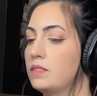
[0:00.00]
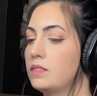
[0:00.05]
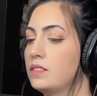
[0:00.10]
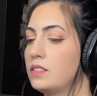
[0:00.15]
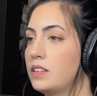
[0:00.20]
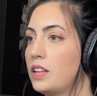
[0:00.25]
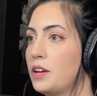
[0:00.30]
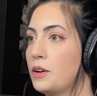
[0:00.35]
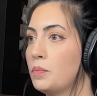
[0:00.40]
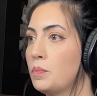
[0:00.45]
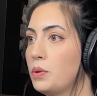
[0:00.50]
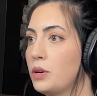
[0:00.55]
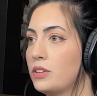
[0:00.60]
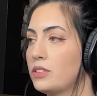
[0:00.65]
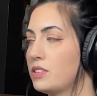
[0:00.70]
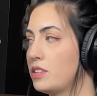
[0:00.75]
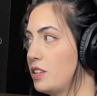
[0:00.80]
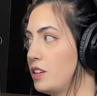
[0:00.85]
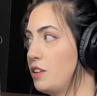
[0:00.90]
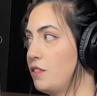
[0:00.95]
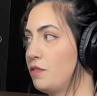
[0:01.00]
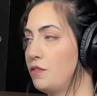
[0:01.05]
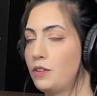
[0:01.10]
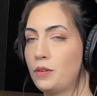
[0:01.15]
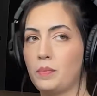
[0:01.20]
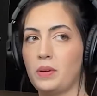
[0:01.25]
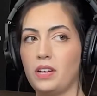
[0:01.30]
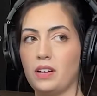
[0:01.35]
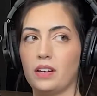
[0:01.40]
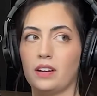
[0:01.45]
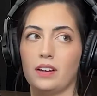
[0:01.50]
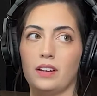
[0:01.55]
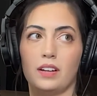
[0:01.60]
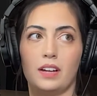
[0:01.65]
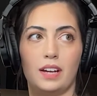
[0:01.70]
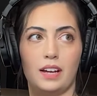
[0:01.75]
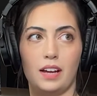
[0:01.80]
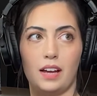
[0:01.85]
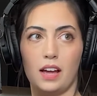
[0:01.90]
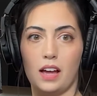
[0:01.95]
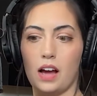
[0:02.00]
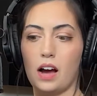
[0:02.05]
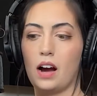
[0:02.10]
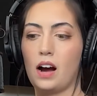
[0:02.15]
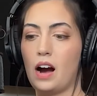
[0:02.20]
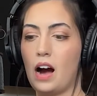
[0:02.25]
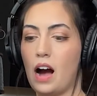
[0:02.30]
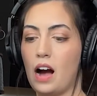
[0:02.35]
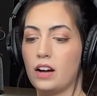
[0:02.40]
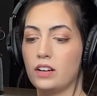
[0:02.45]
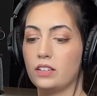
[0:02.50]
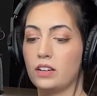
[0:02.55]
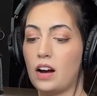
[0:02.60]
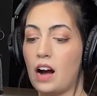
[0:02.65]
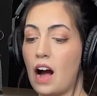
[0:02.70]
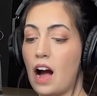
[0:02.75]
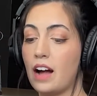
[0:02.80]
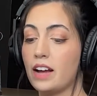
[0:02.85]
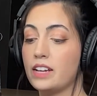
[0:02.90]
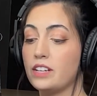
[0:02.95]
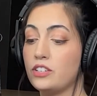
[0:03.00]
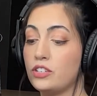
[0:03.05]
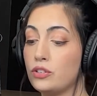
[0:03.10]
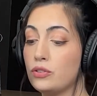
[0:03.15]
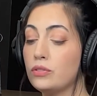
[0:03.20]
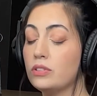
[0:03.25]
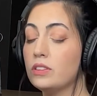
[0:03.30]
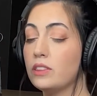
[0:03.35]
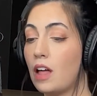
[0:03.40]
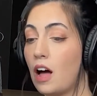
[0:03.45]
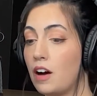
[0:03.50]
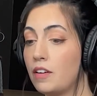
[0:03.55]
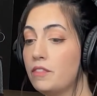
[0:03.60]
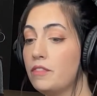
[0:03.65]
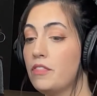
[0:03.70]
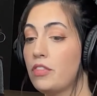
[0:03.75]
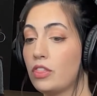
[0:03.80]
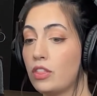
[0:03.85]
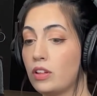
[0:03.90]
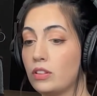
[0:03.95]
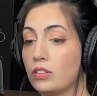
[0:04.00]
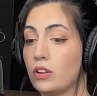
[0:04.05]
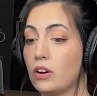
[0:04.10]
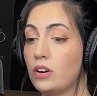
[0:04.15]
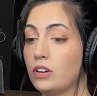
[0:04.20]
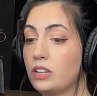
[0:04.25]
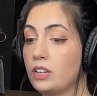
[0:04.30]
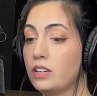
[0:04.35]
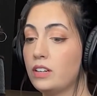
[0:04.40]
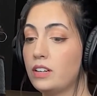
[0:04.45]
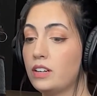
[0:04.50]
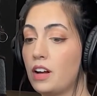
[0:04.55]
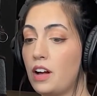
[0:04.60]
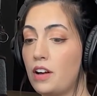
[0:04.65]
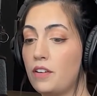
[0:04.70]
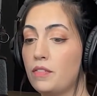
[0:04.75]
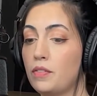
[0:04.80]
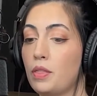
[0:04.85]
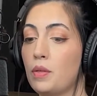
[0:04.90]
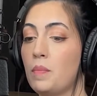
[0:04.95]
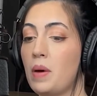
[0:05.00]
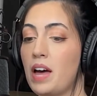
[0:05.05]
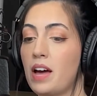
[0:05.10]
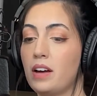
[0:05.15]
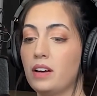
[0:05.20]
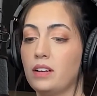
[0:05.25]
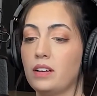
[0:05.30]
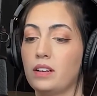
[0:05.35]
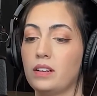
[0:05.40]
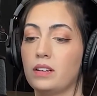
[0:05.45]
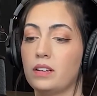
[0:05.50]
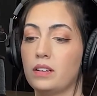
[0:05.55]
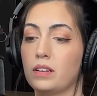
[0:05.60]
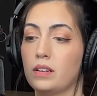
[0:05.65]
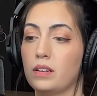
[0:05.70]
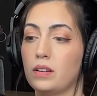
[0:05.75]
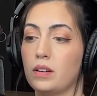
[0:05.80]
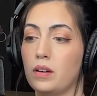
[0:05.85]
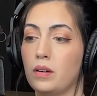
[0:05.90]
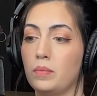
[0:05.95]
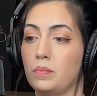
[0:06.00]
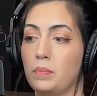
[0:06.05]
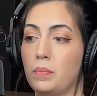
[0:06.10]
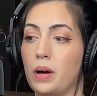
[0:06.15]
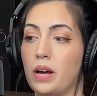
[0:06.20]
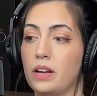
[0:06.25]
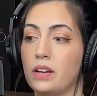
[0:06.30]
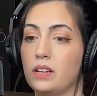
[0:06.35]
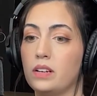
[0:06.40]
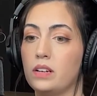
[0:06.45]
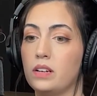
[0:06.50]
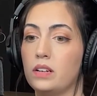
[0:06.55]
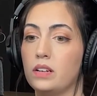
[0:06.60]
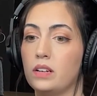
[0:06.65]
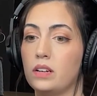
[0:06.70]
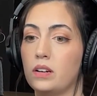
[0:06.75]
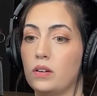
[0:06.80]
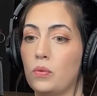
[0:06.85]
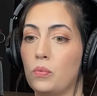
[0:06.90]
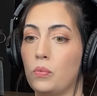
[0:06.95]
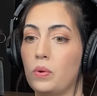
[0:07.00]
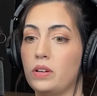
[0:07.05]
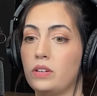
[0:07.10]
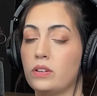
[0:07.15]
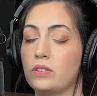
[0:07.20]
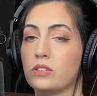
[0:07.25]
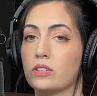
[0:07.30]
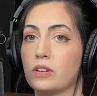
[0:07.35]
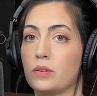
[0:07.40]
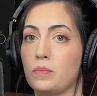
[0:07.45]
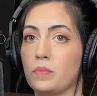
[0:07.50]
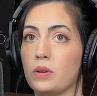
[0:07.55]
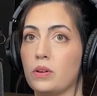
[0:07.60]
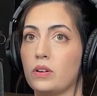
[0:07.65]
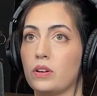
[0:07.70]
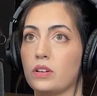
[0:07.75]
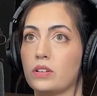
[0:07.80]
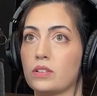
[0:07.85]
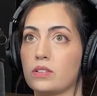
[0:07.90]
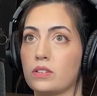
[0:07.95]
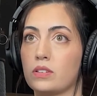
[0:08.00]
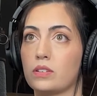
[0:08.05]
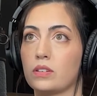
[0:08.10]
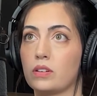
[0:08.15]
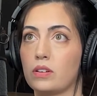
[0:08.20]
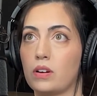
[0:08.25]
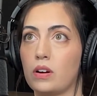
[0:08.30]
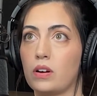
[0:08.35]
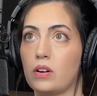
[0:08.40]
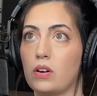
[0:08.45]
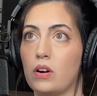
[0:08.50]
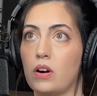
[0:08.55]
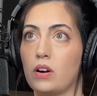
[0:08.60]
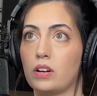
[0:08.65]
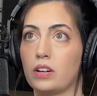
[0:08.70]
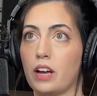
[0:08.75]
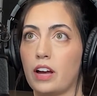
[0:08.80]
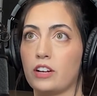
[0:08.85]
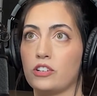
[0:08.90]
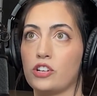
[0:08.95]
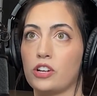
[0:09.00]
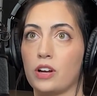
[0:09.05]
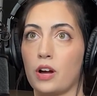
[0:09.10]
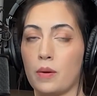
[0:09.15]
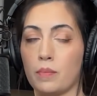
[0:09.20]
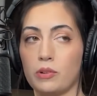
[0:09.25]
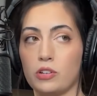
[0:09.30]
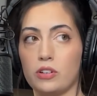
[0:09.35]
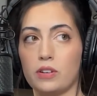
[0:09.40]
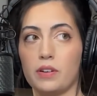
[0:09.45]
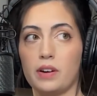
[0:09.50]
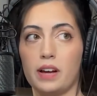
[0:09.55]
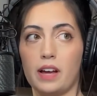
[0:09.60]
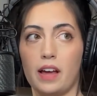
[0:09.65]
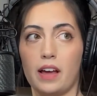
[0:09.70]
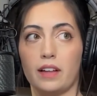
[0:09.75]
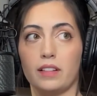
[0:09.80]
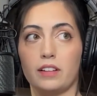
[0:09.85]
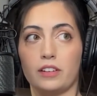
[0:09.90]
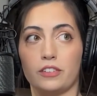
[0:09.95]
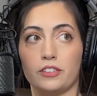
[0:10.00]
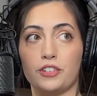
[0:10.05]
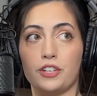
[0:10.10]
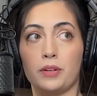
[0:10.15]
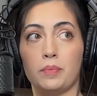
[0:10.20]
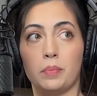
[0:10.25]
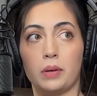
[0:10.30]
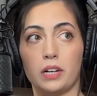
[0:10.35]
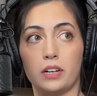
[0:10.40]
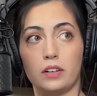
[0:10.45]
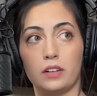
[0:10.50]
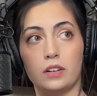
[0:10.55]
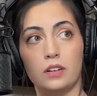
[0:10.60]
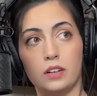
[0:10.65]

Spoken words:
Like, personally, for me, I do love the look of the Mac, but Windows computers are catching up to it, and they're cheaper.